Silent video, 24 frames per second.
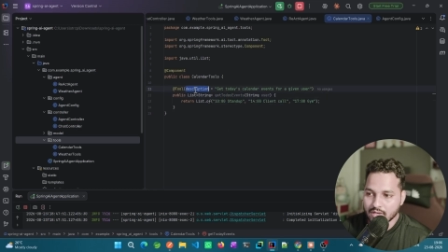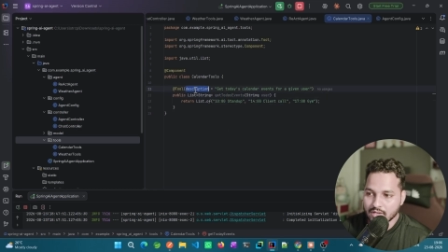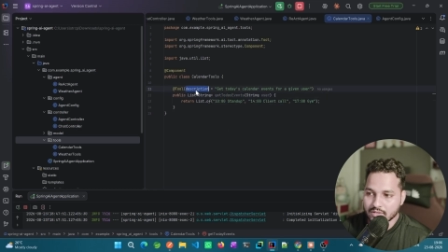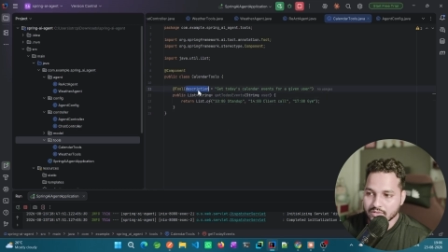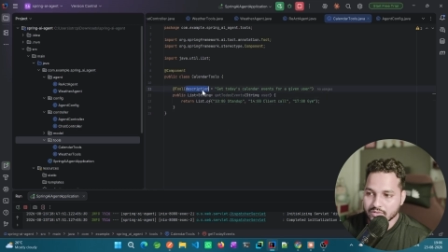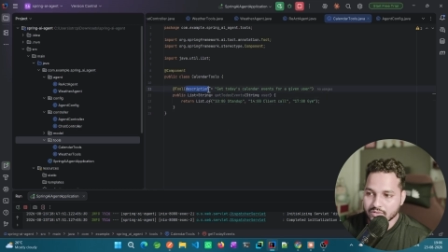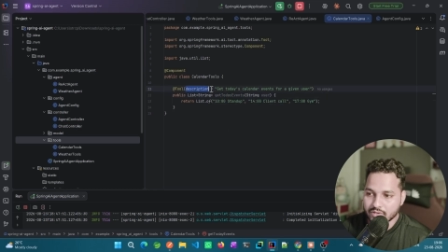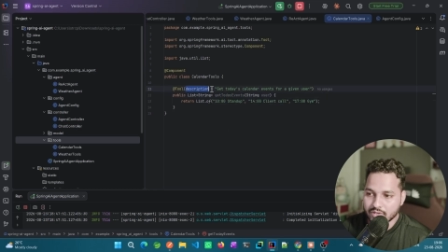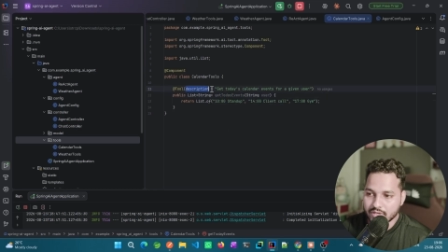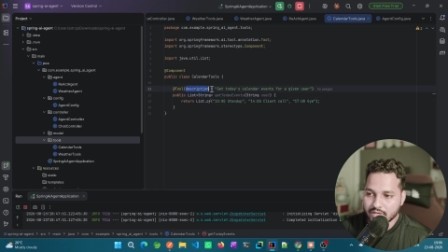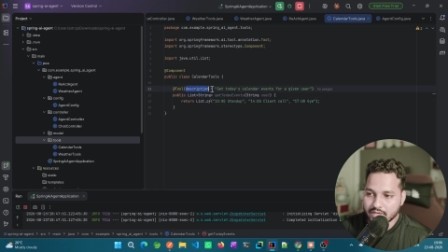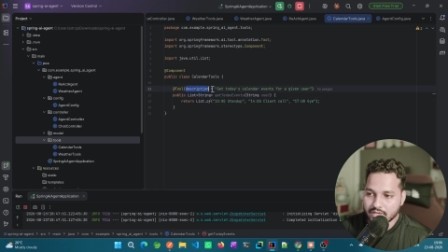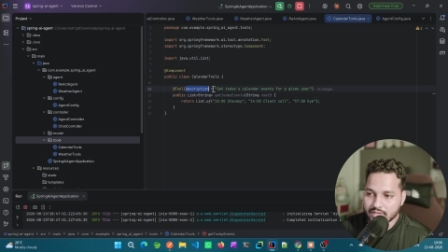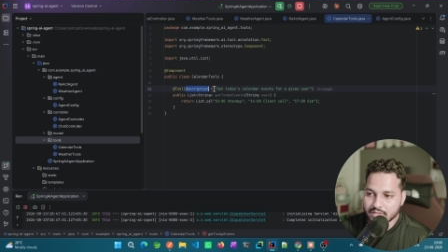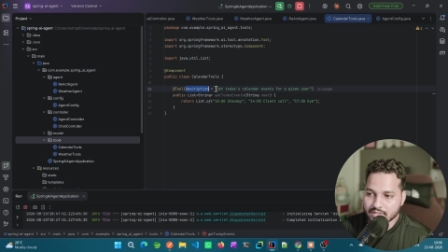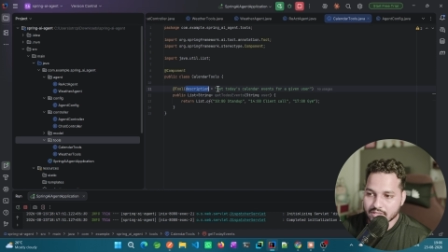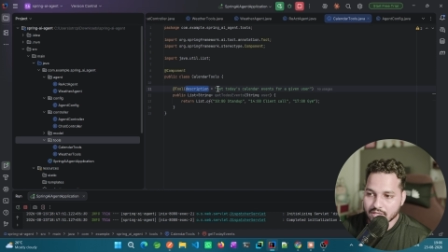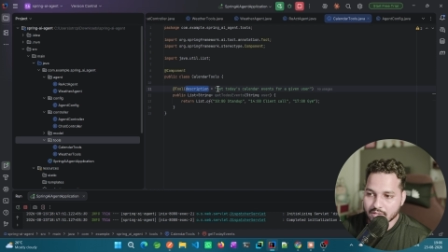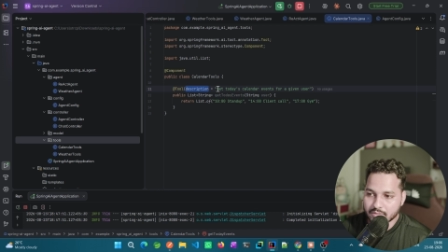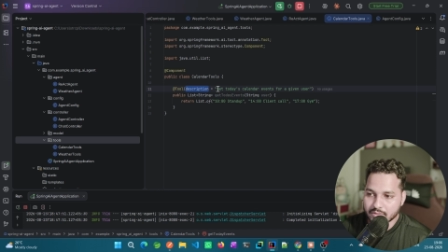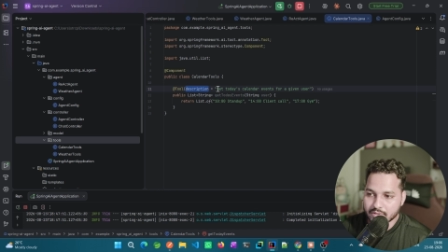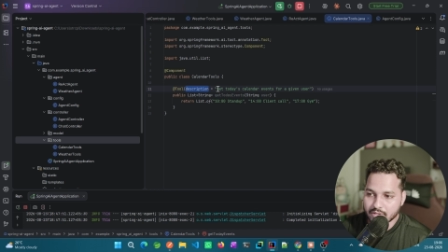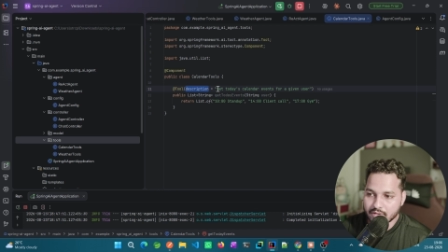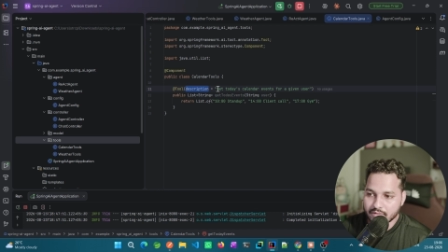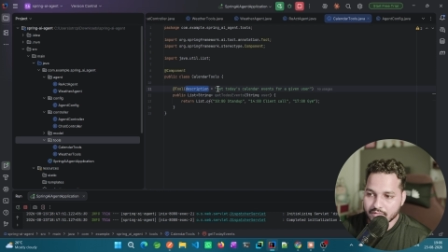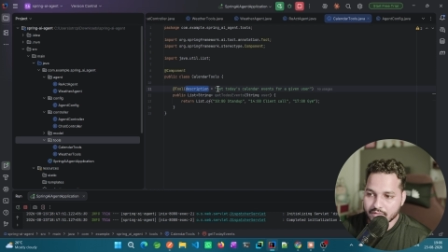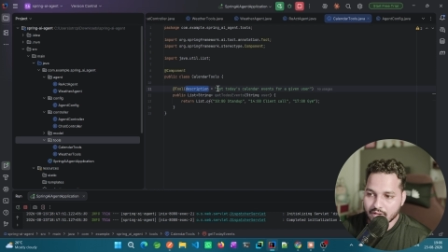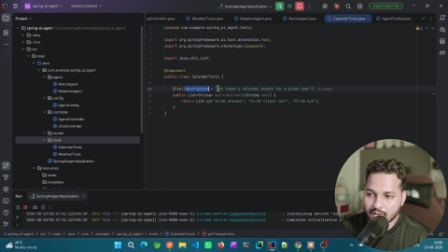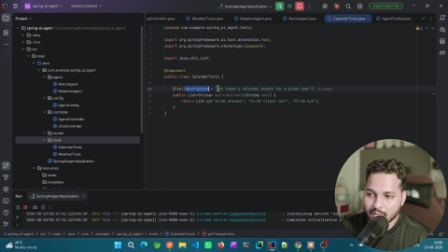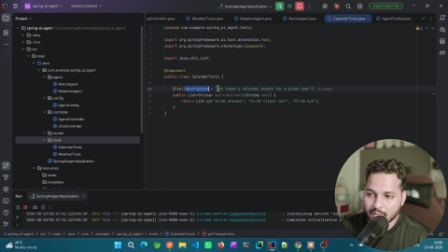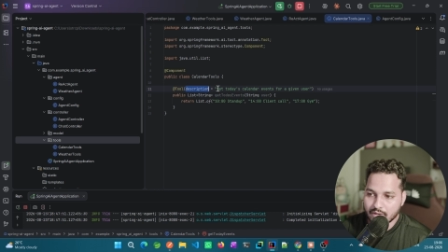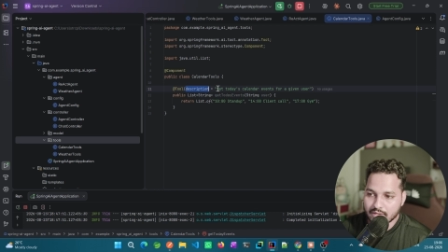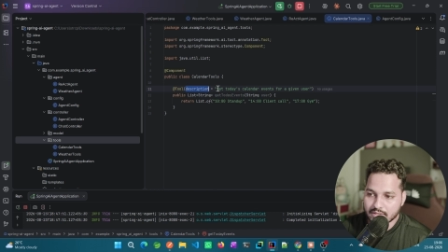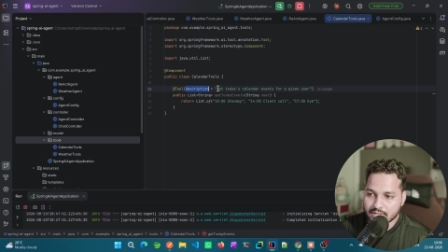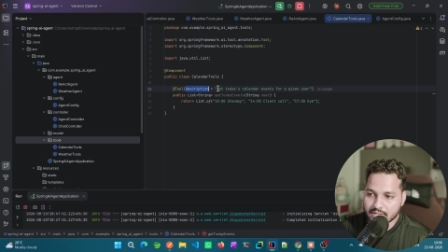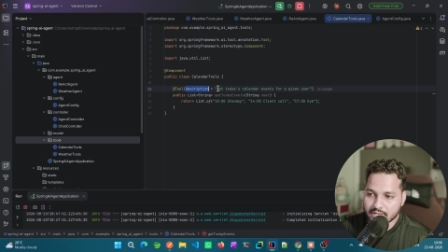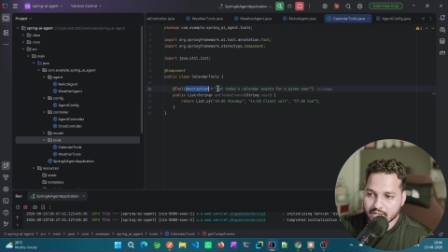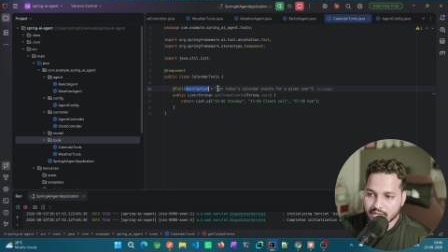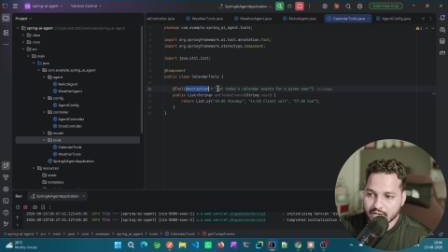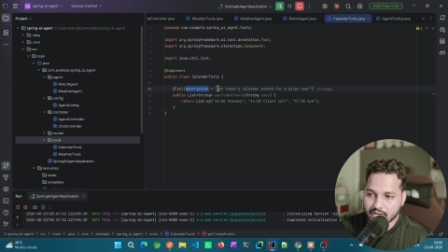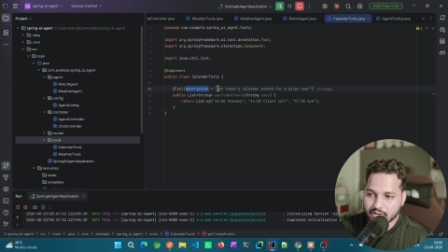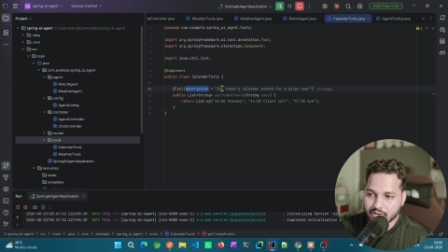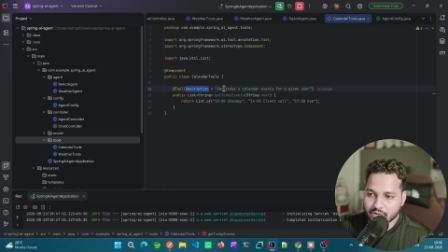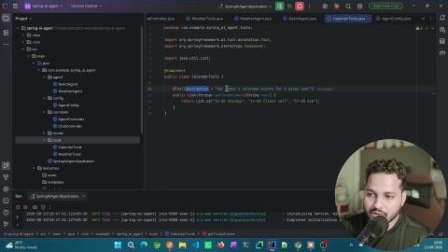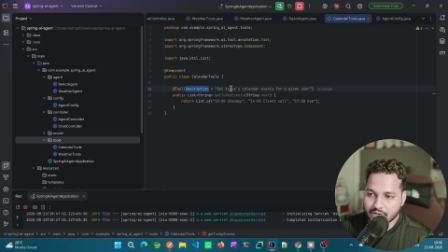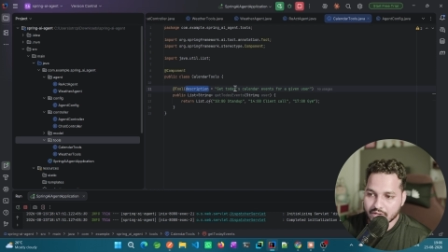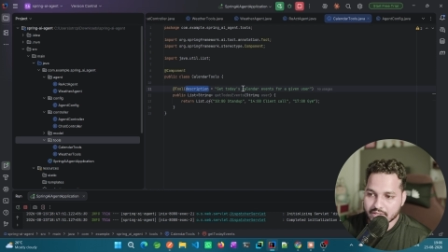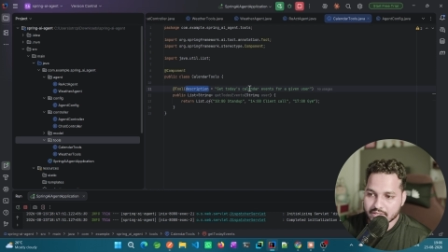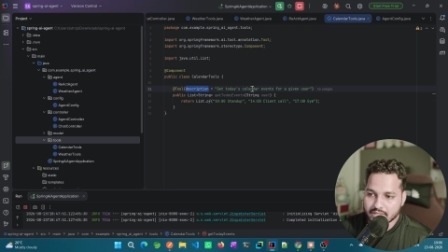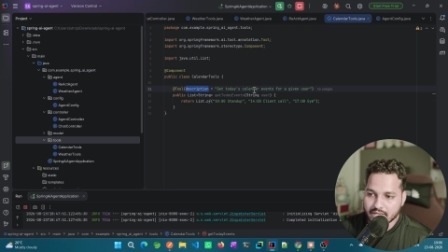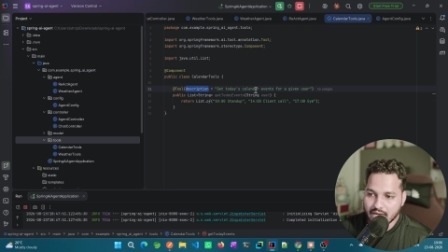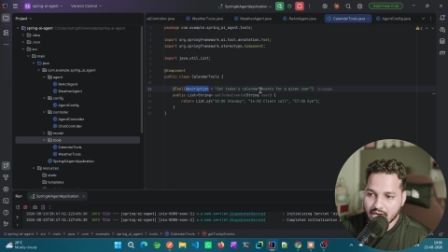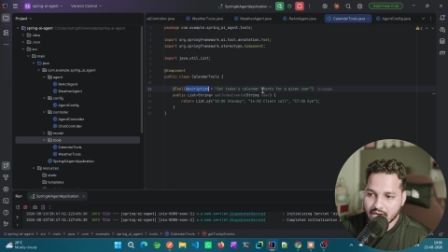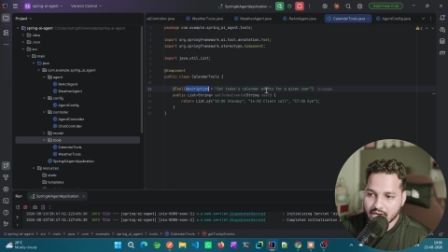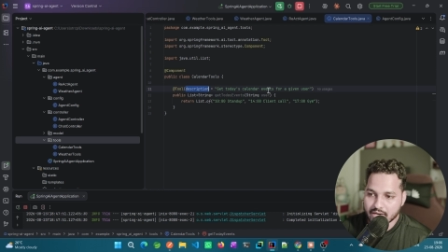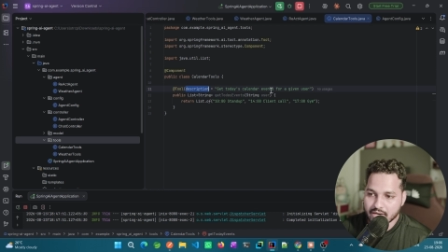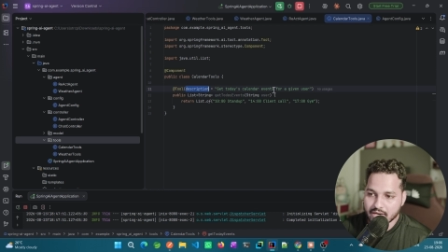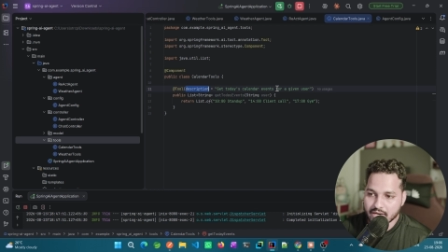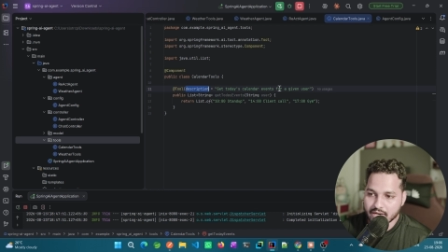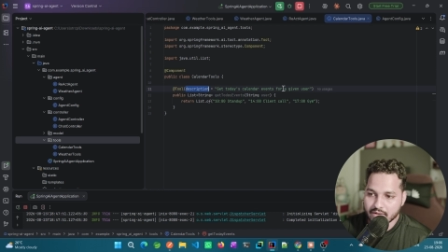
So here in description we are passing get today's calendar